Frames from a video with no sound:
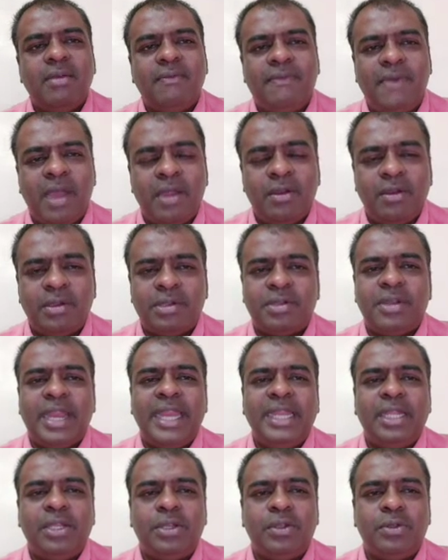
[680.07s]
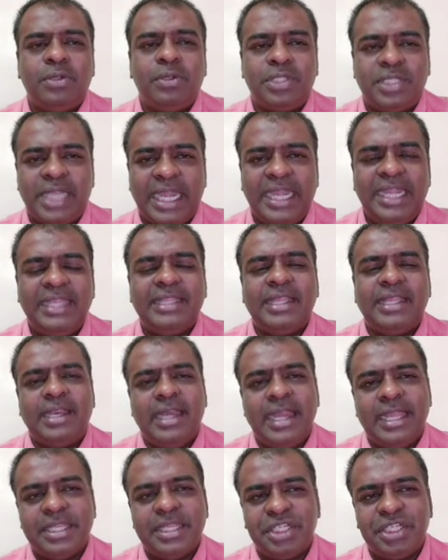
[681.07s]
tried to study the
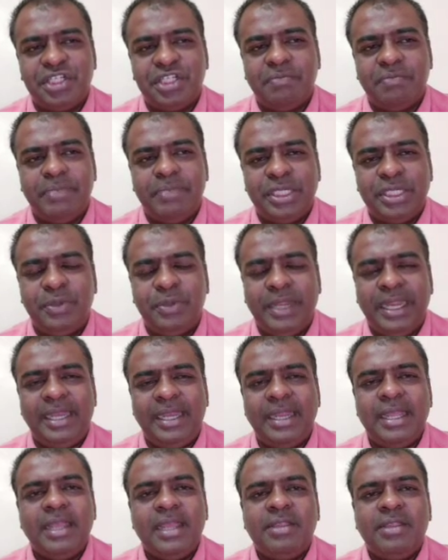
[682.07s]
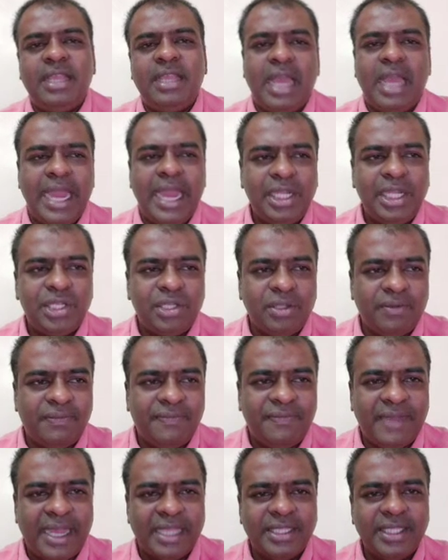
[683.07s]
relationship between the heights of
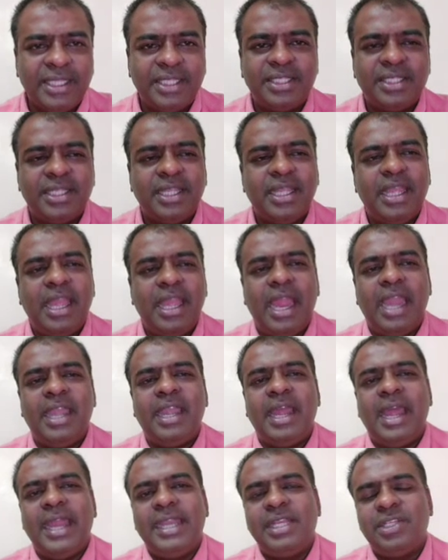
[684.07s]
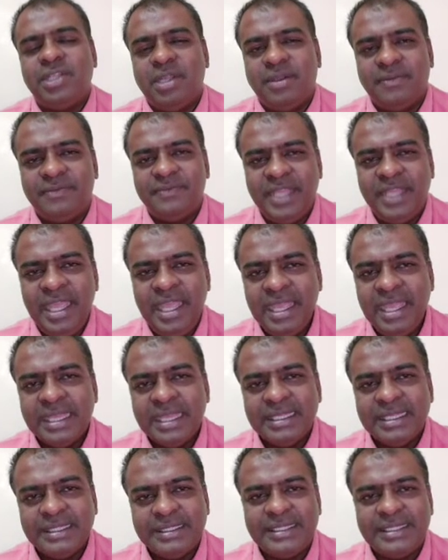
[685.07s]
fathers and heights of the
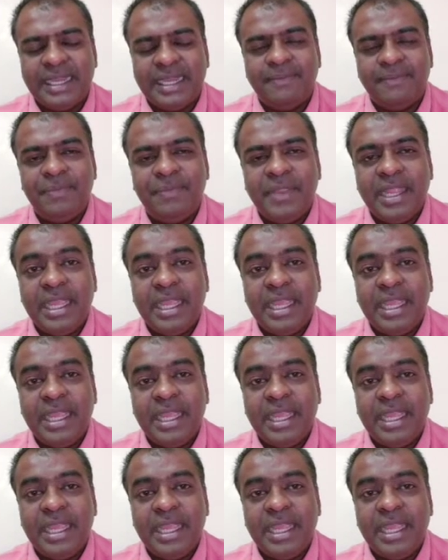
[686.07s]
son.